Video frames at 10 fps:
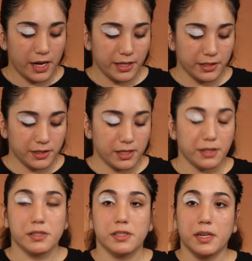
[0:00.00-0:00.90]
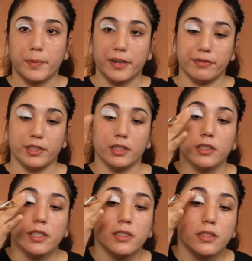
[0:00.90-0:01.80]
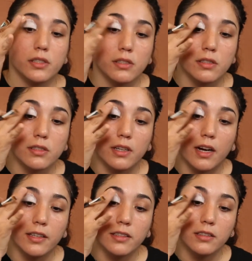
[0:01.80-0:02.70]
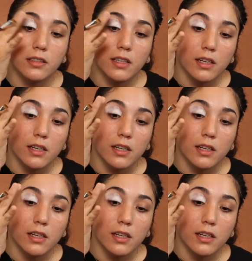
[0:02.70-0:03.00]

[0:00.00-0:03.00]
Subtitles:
I tend to take my finger and just kind of,